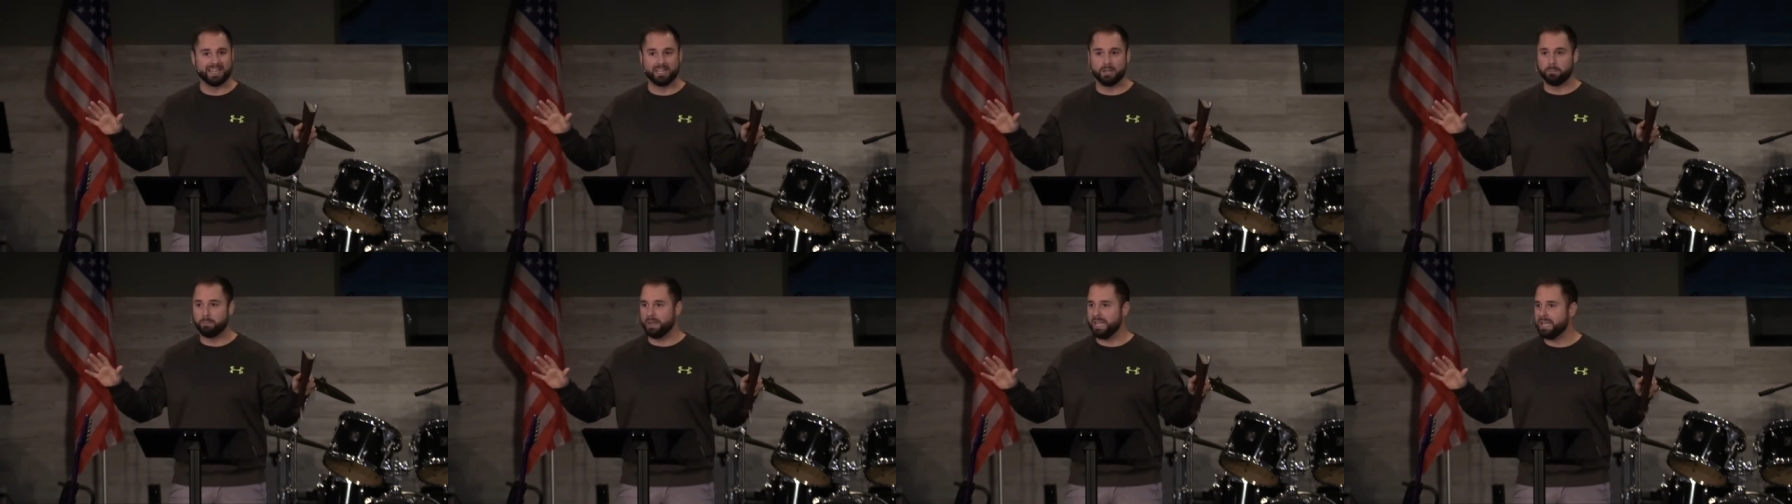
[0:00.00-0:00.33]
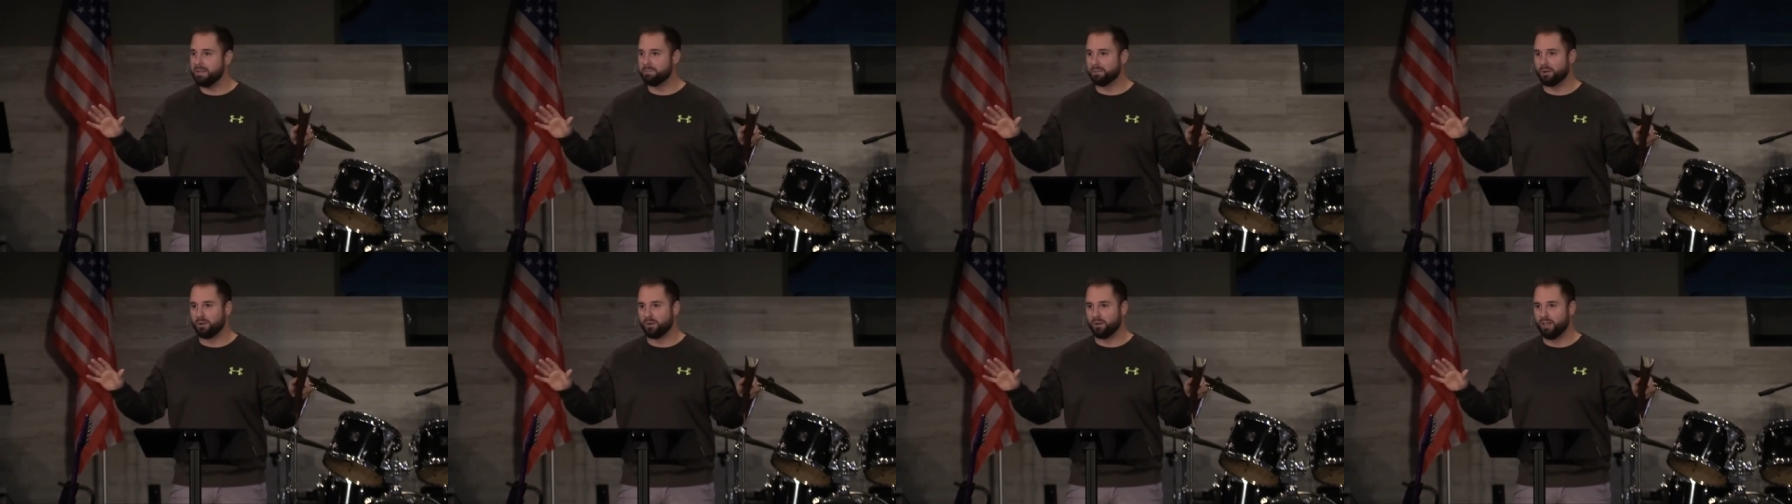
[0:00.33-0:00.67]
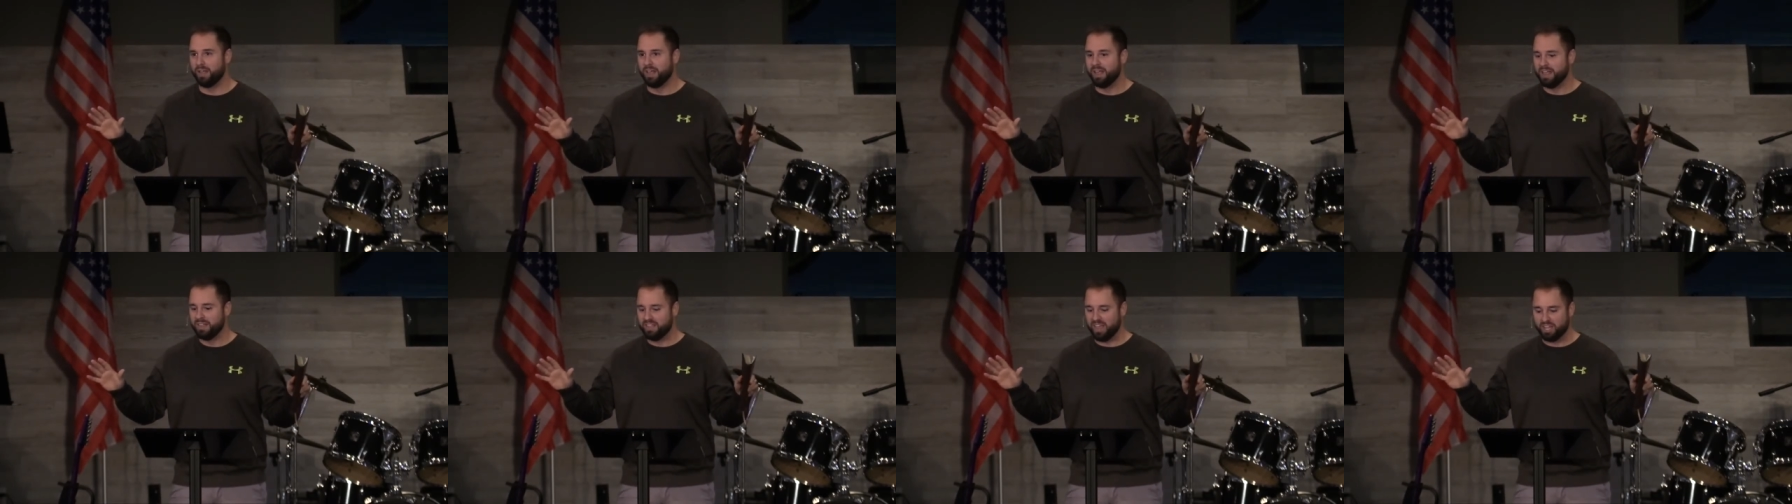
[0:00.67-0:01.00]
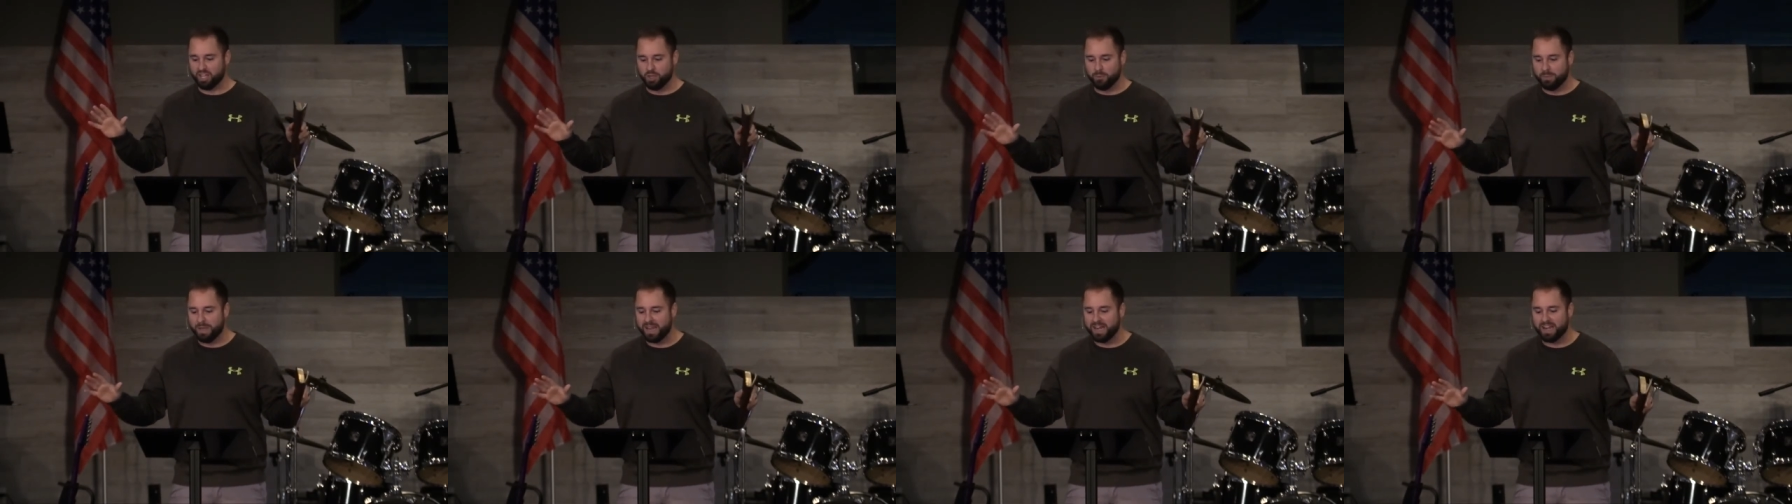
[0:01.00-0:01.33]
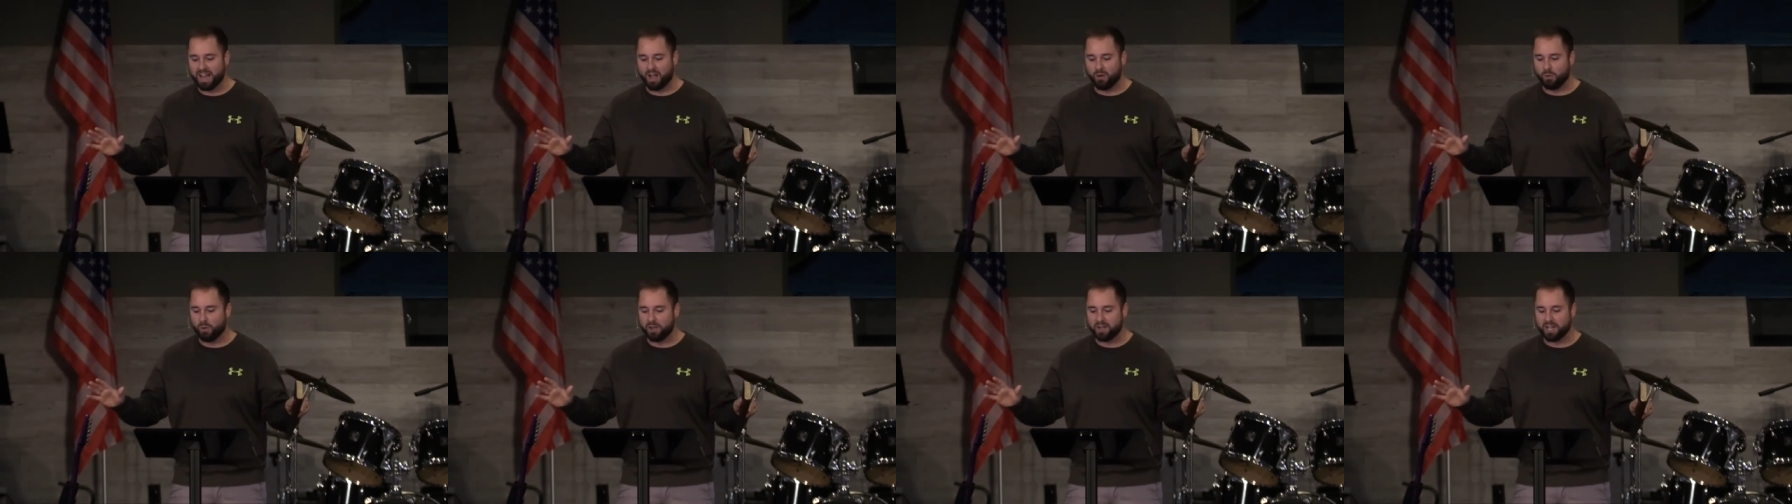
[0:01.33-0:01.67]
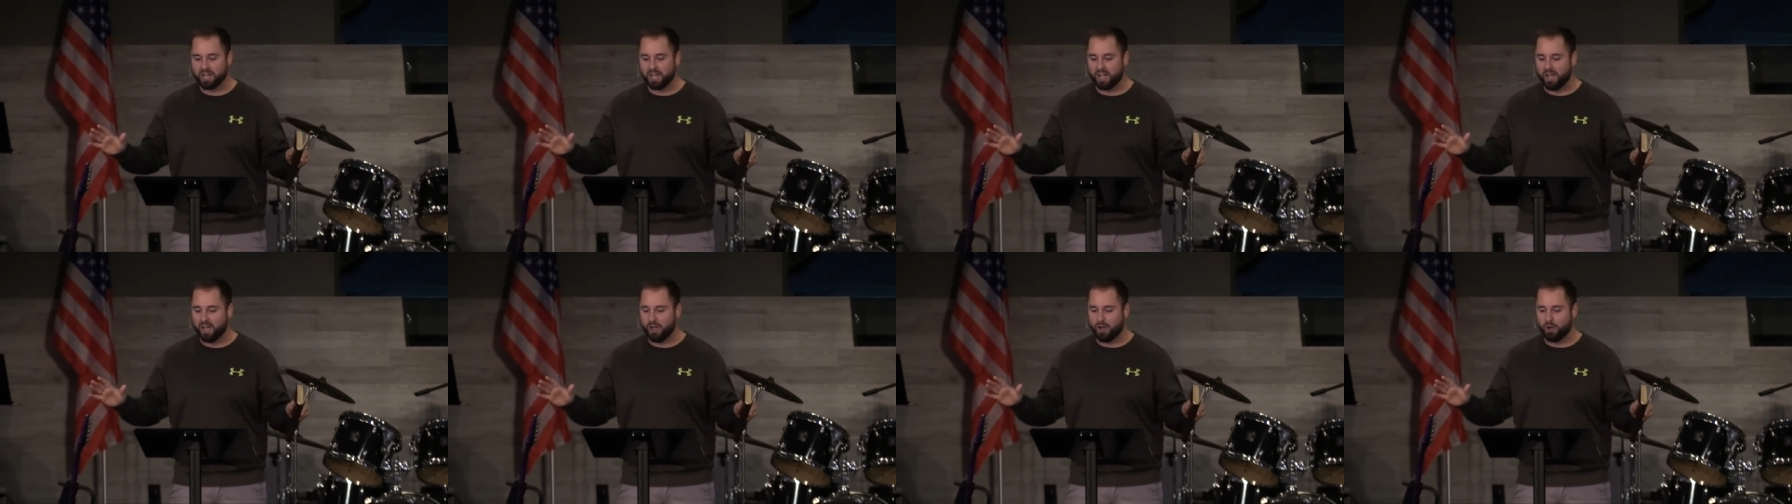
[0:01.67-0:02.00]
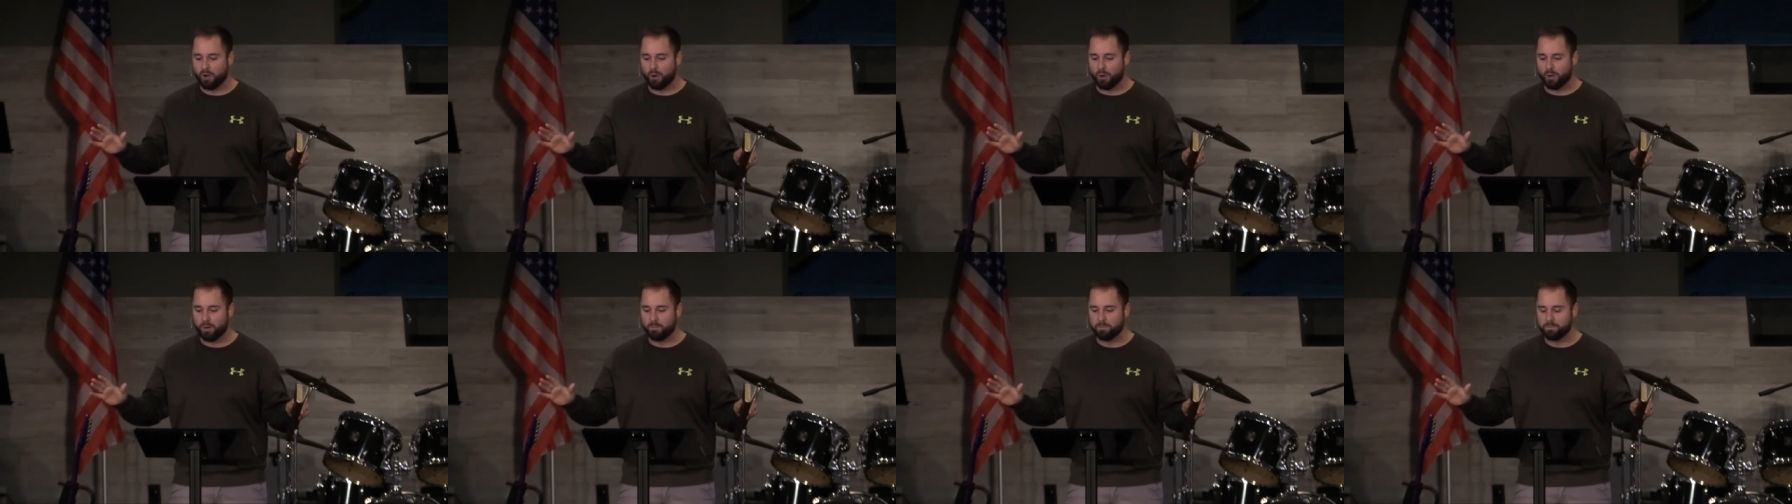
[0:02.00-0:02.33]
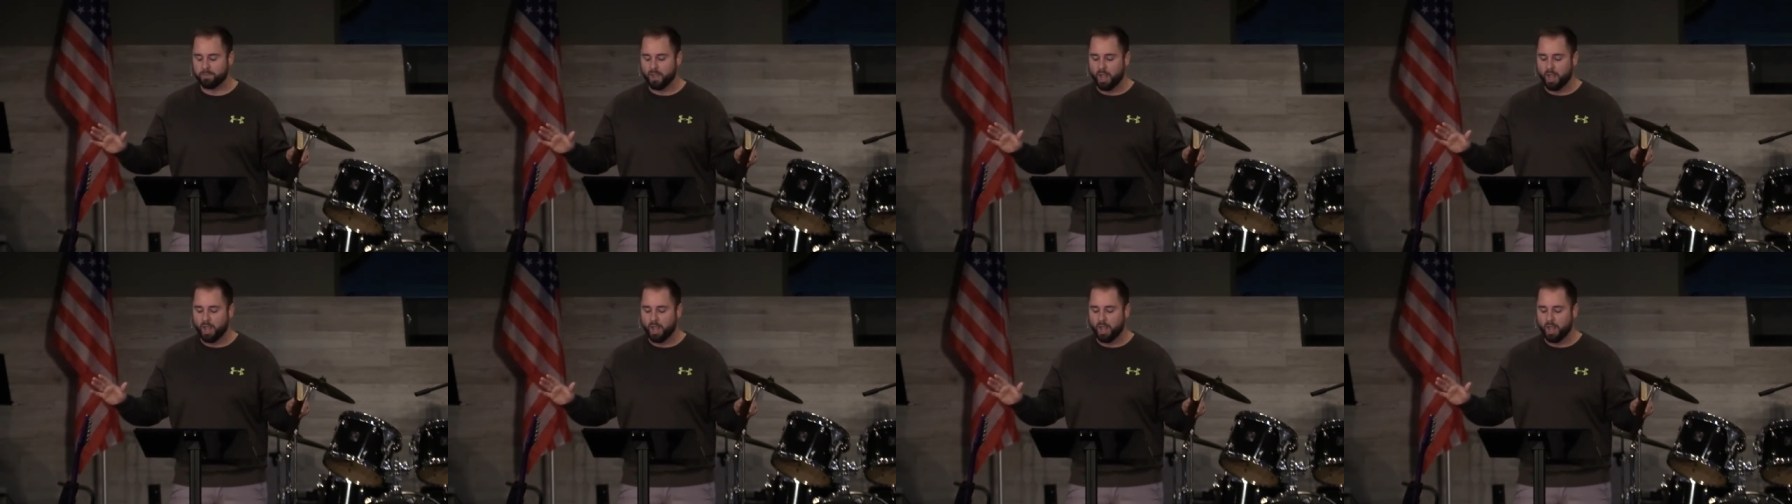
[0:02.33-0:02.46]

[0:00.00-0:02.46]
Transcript: and to people that you may not want to go.